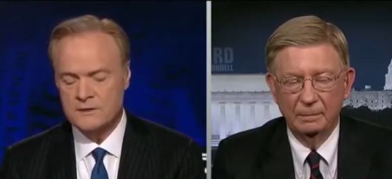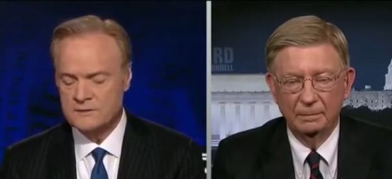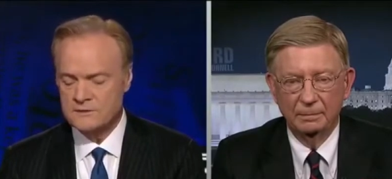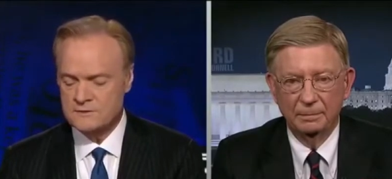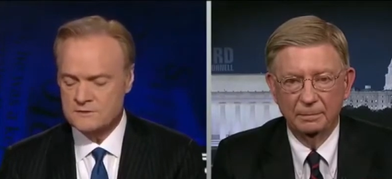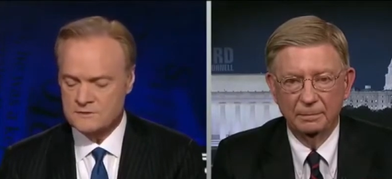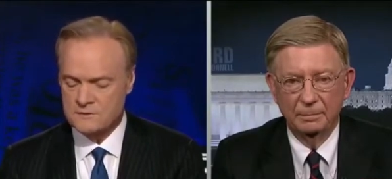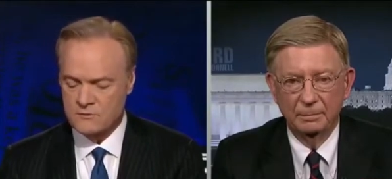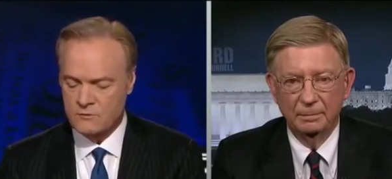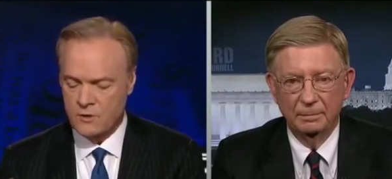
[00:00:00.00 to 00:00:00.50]

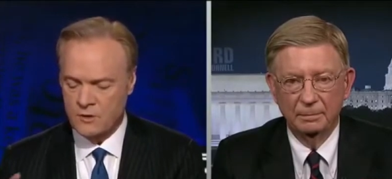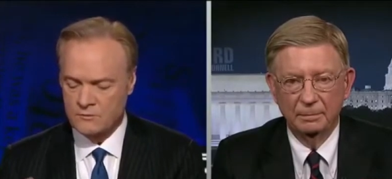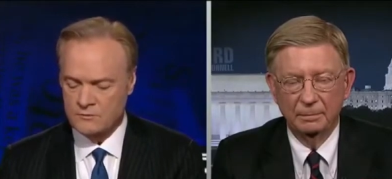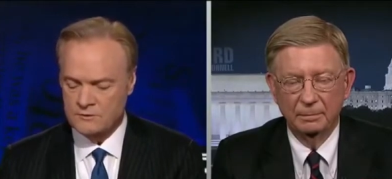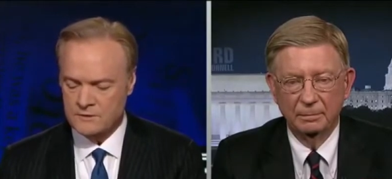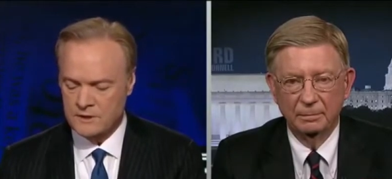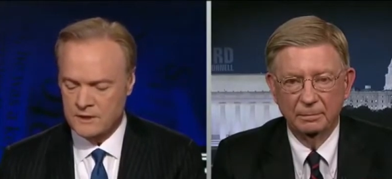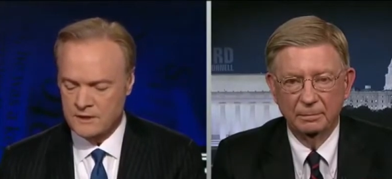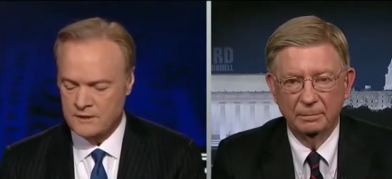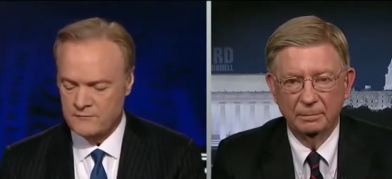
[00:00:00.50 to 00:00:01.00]
Speaker 1: is,
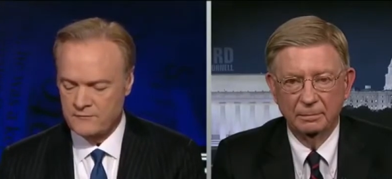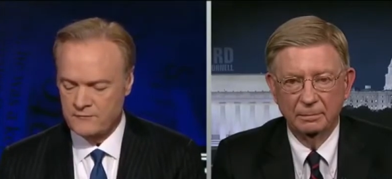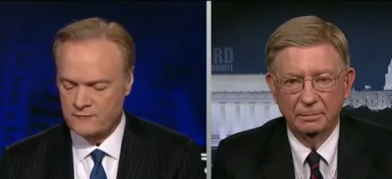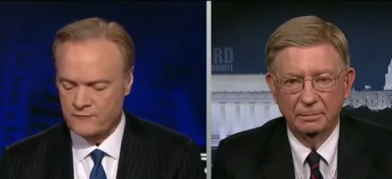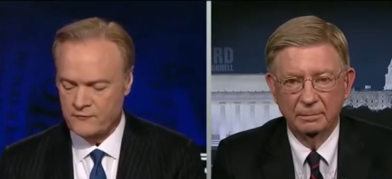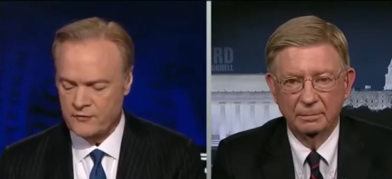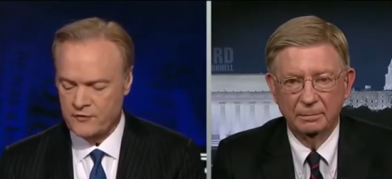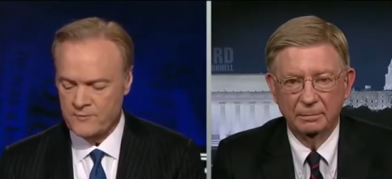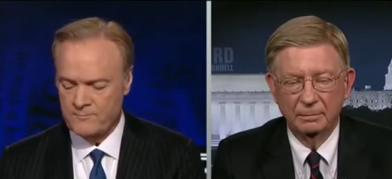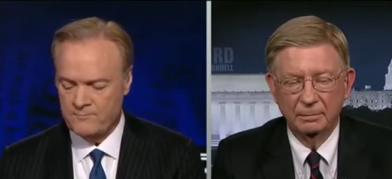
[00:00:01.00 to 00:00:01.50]
quote, uh,
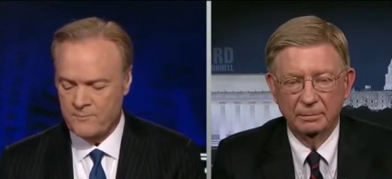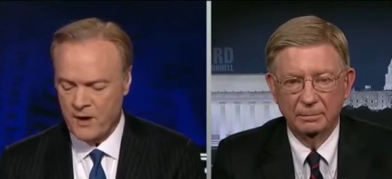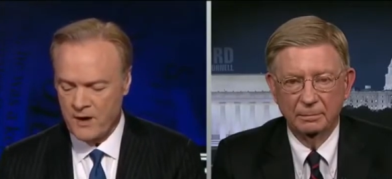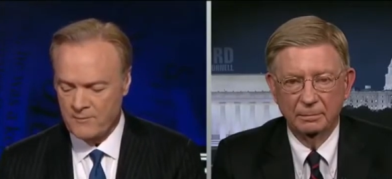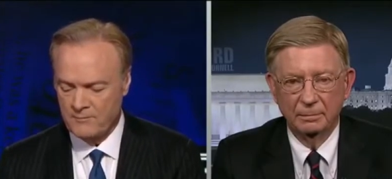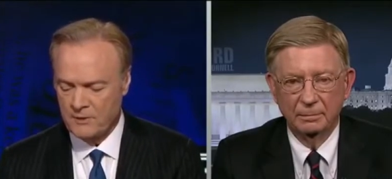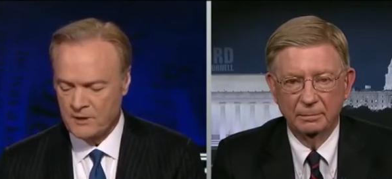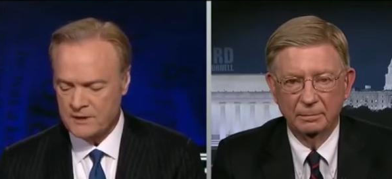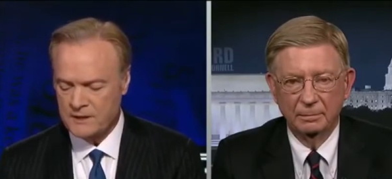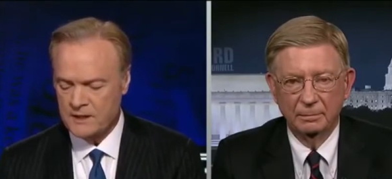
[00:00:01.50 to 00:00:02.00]
for the
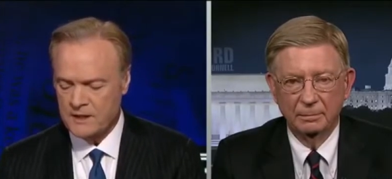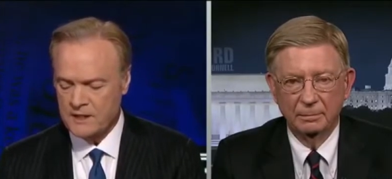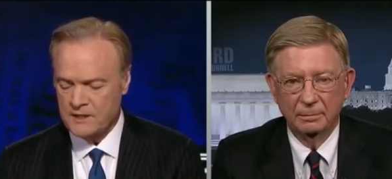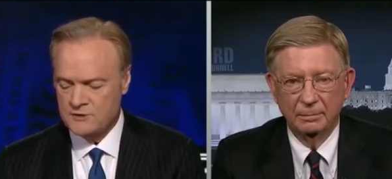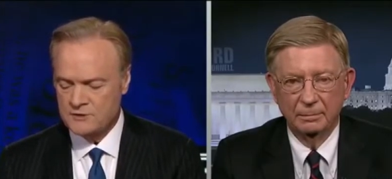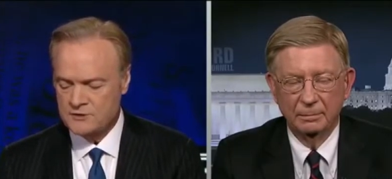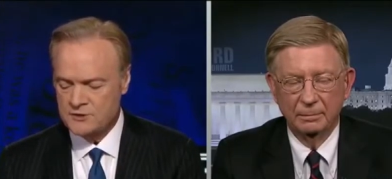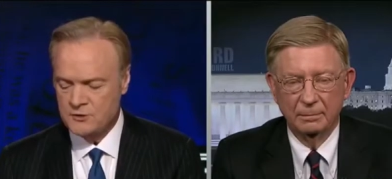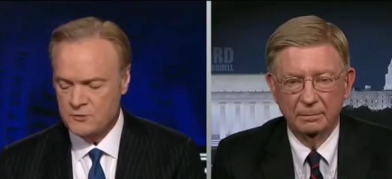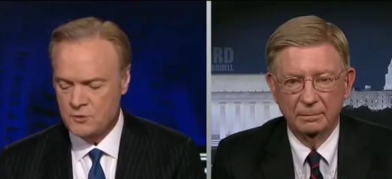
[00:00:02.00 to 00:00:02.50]
public
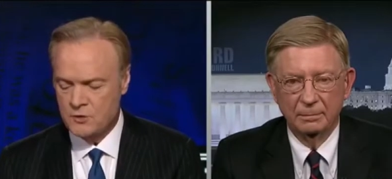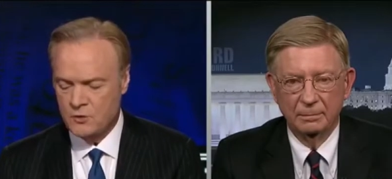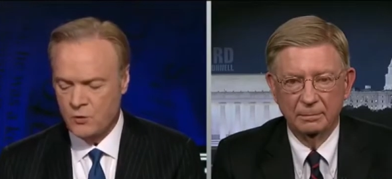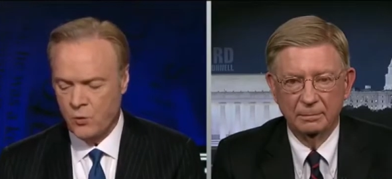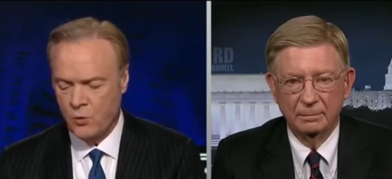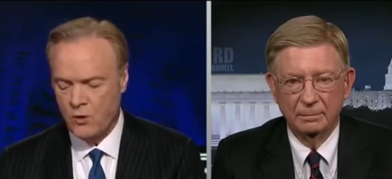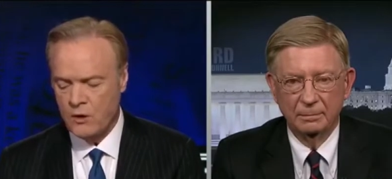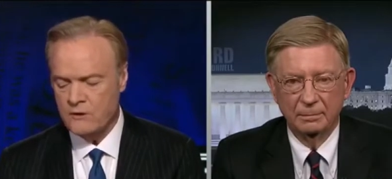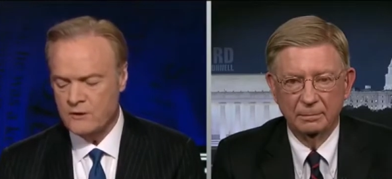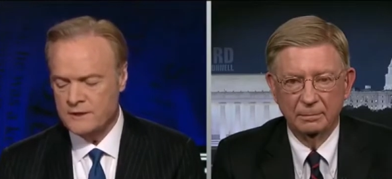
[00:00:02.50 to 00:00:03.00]
to
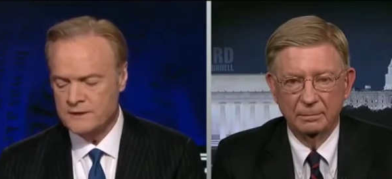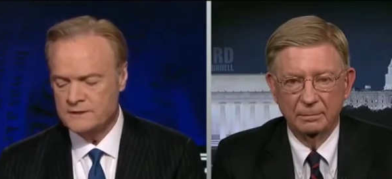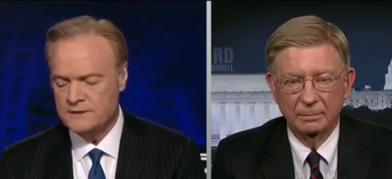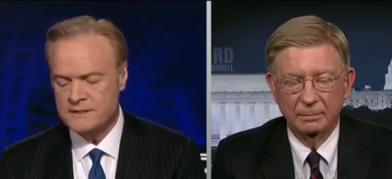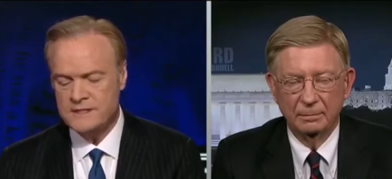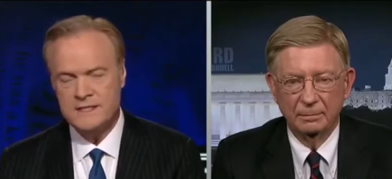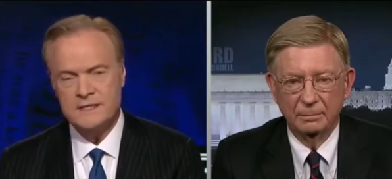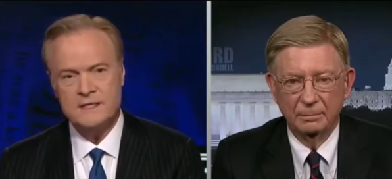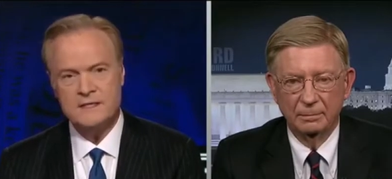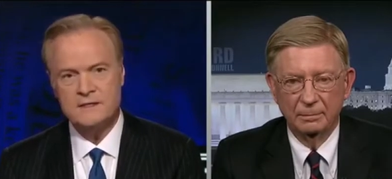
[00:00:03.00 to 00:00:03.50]

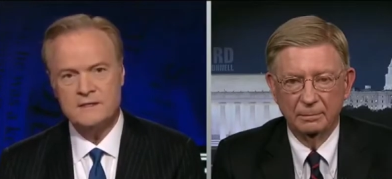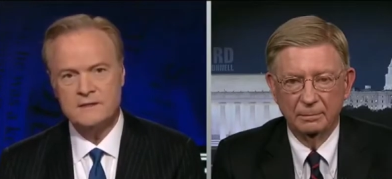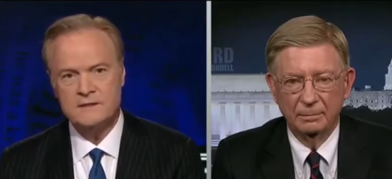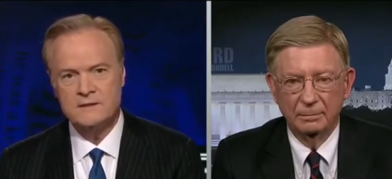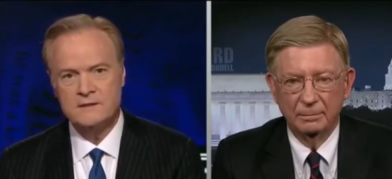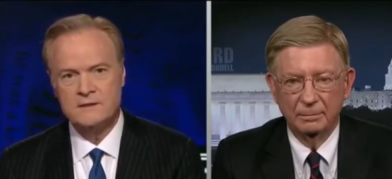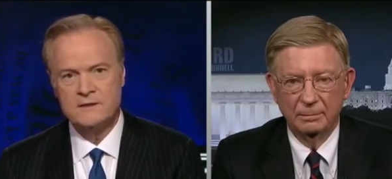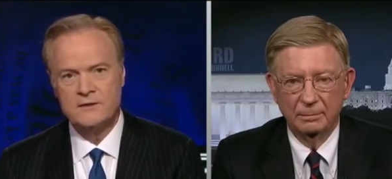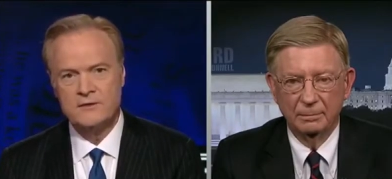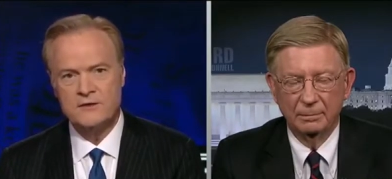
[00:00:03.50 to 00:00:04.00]

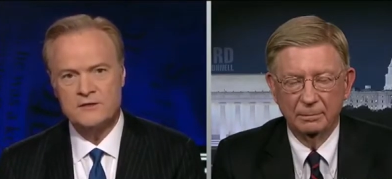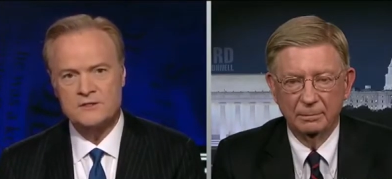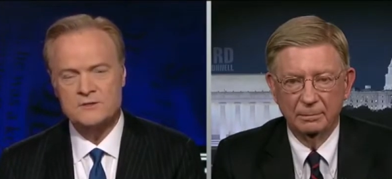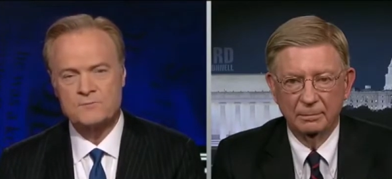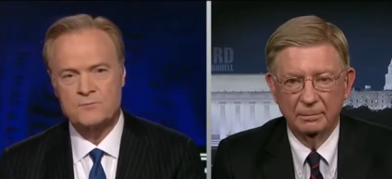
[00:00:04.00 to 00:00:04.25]
quarantine this